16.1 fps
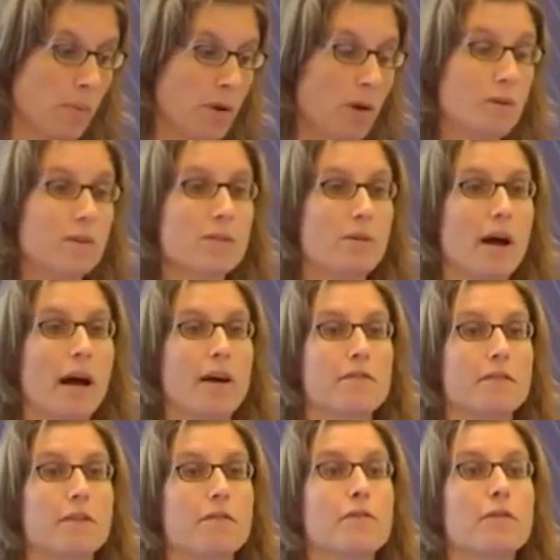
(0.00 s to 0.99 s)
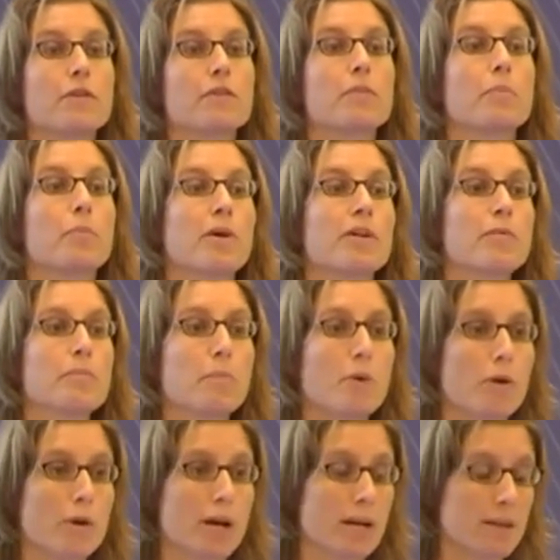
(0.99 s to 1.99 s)
We also have different print
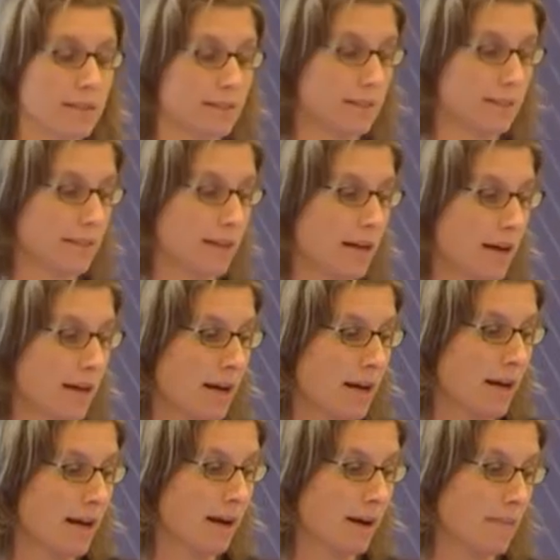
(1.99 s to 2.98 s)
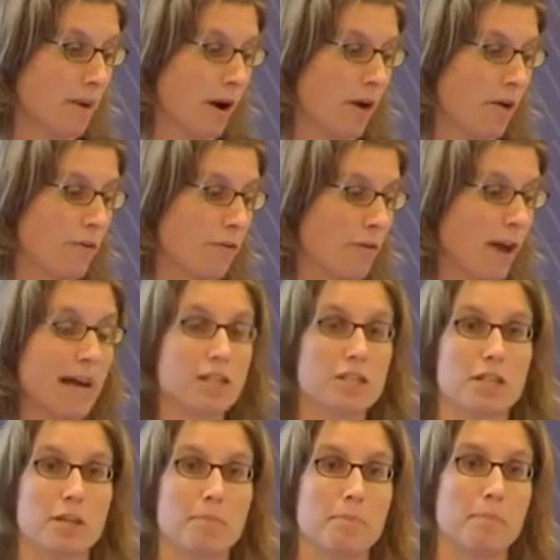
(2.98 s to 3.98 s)
products. Our
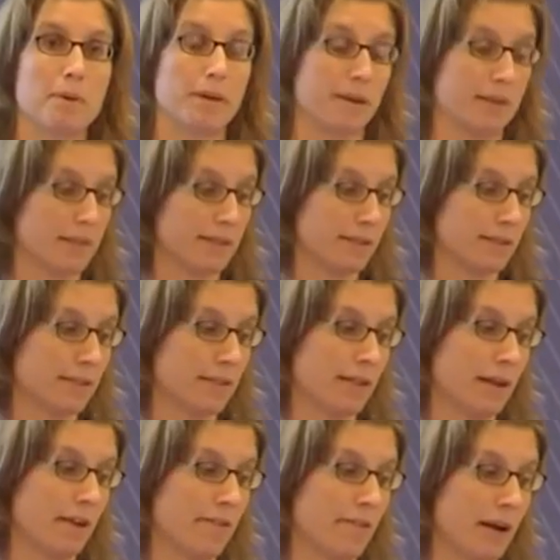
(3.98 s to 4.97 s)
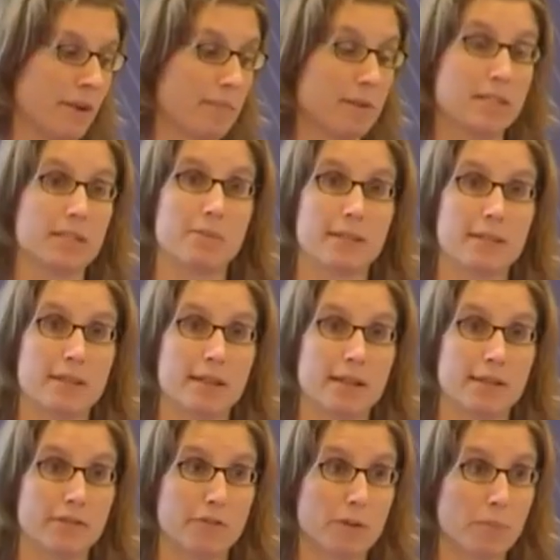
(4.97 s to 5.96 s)
flagship is the Environment
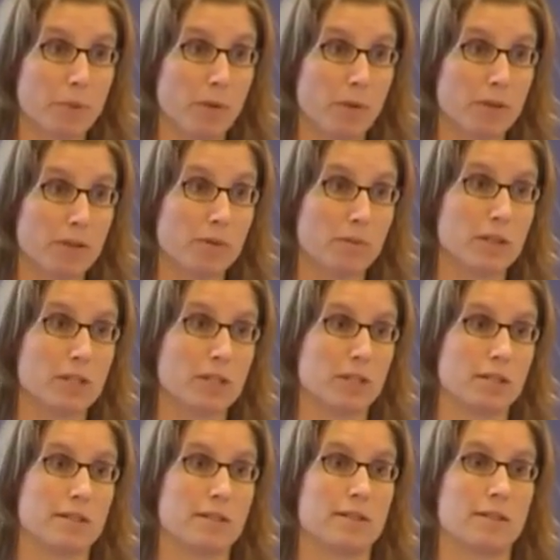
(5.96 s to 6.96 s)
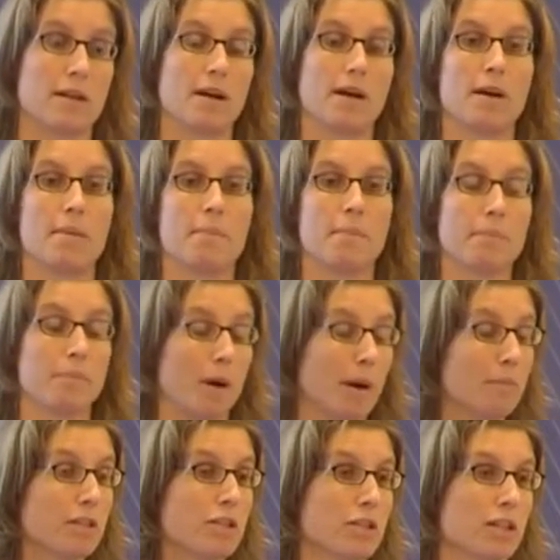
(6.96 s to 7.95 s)
Switzerland report, which is
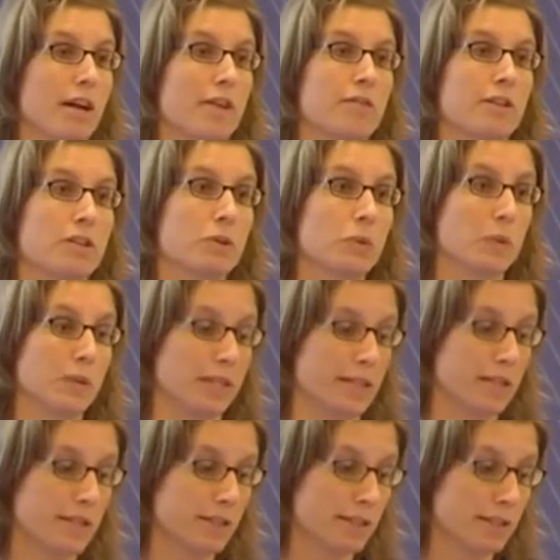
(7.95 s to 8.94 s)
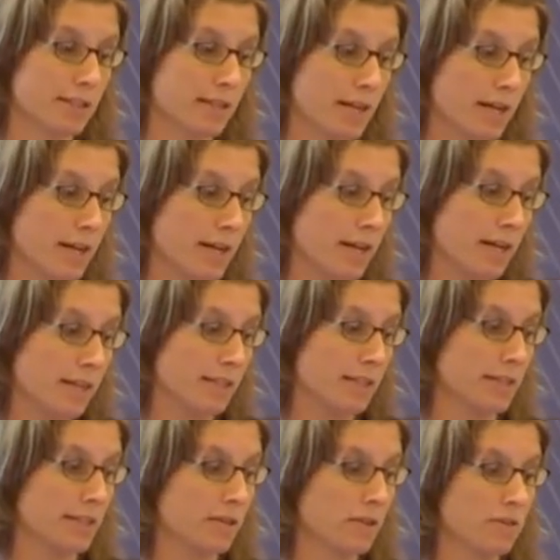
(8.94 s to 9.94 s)
published every 2 years.
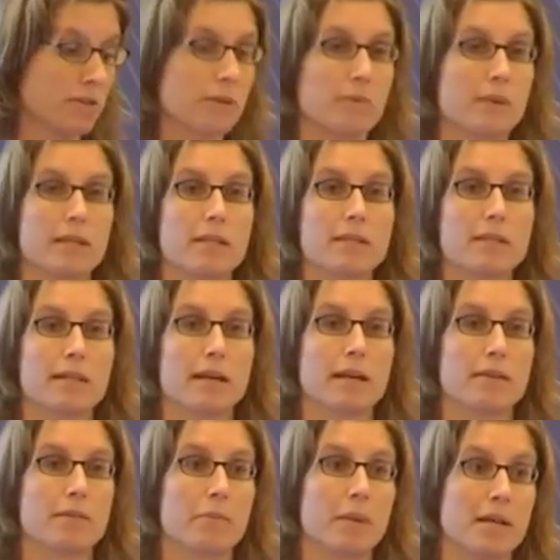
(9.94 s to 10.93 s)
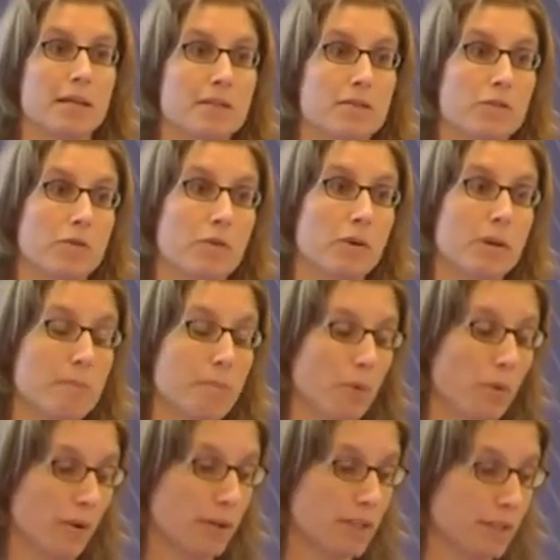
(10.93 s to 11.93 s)
This is also an indicator-based
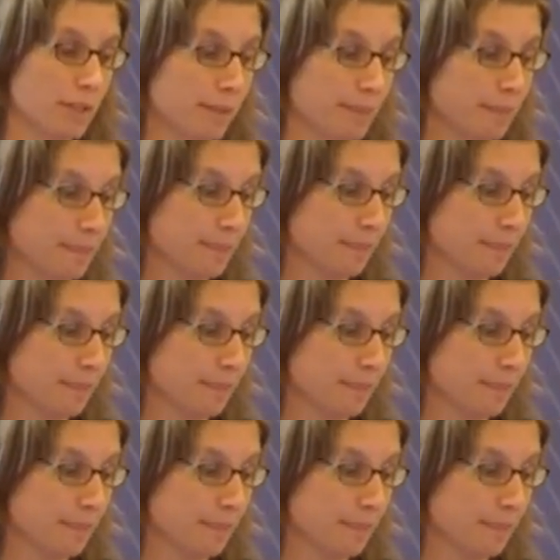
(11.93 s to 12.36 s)
report.